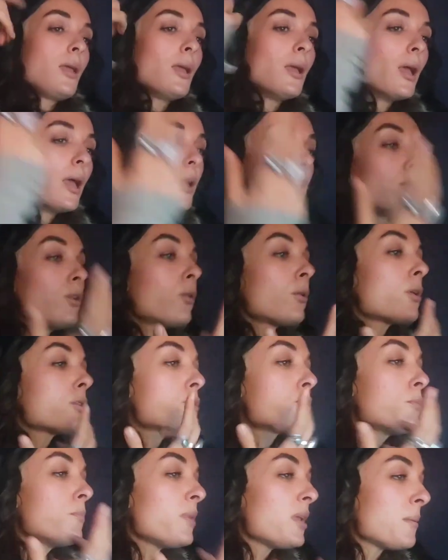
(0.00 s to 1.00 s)
And in order
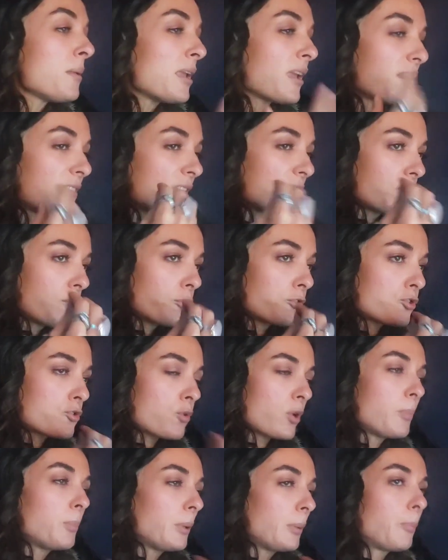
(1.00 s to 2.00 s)
to mimic the
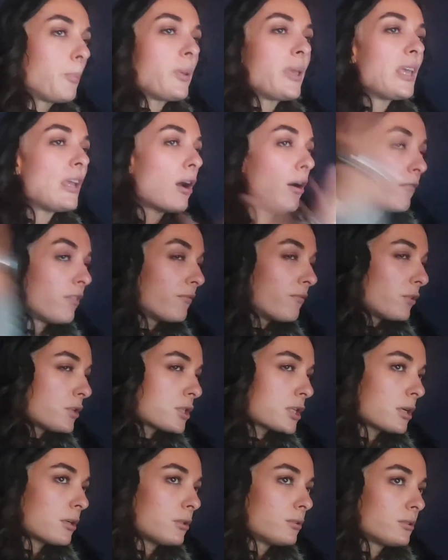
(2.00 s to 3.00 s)
triple P of the
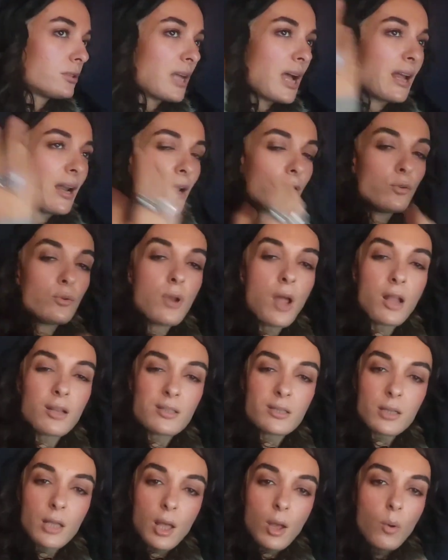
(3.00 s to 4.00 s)
voce lontana, do
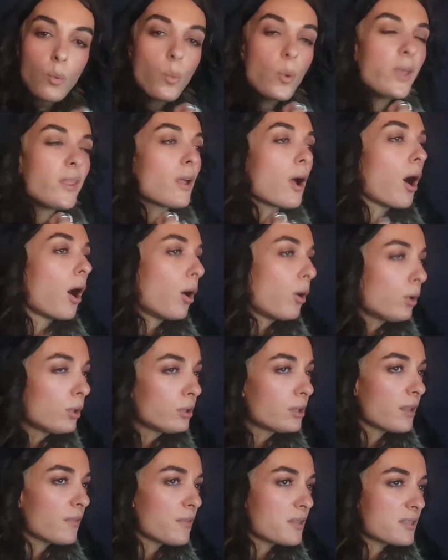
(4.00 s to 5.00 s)
not
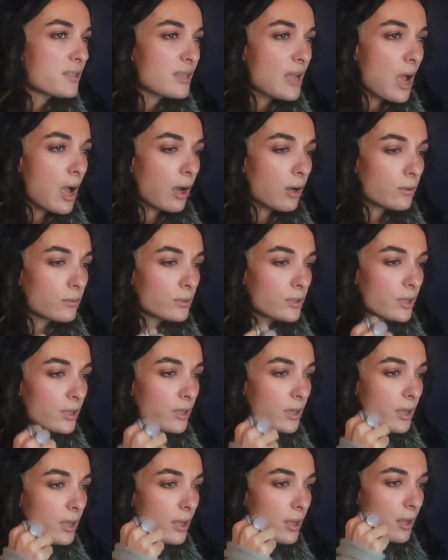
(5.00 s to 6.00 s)
withhold the sound.
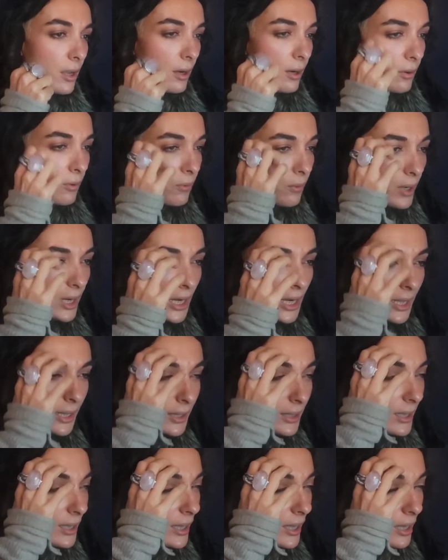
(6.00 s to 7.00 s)

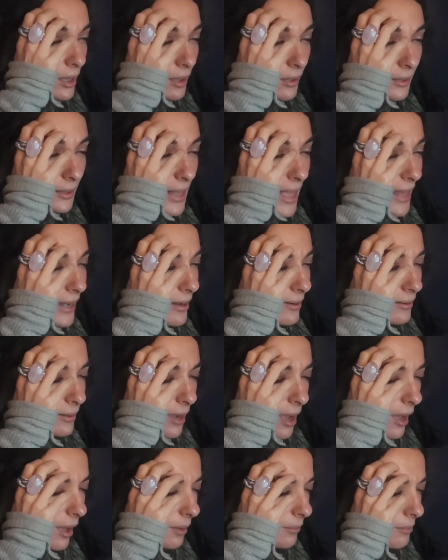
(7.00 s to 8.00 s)
Really let it
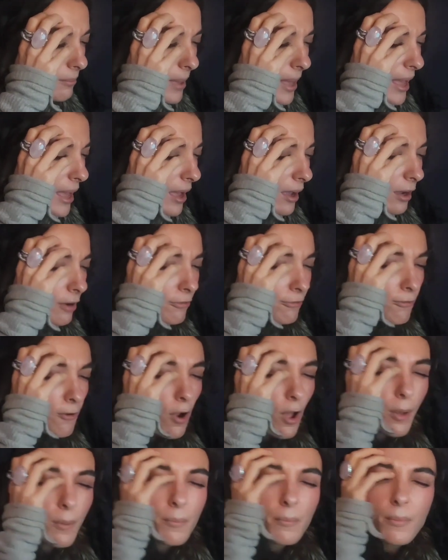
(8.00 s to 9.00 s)
come back
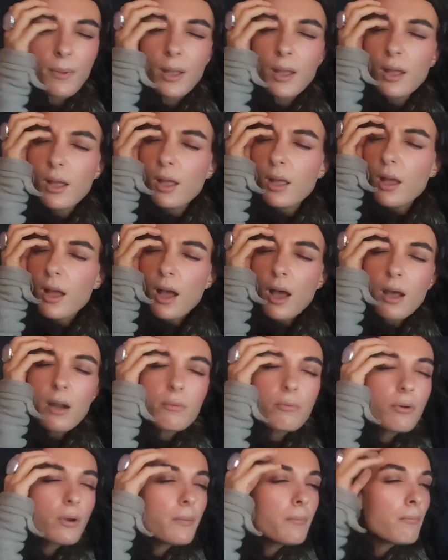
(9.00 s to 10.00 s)
from a
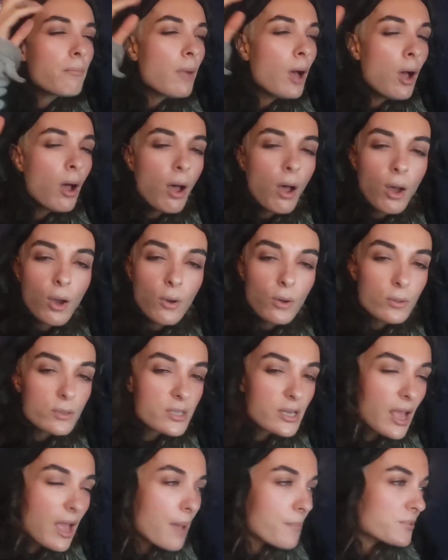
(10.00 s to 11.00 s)

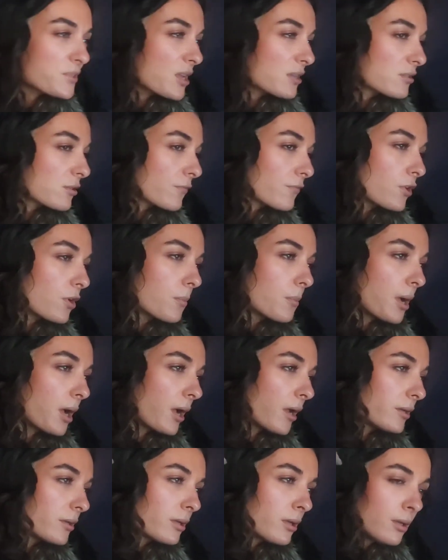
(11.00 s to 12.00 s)
remote abscess of your
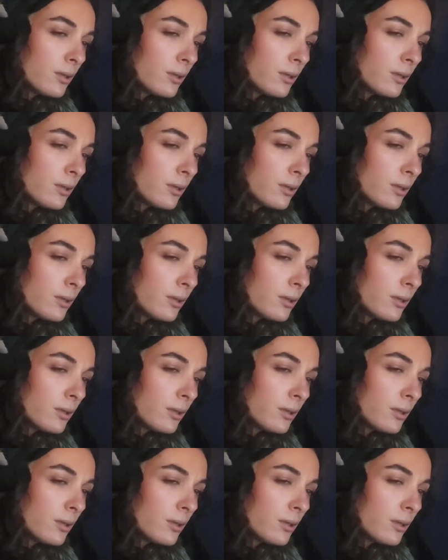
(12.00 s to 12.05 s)
mind.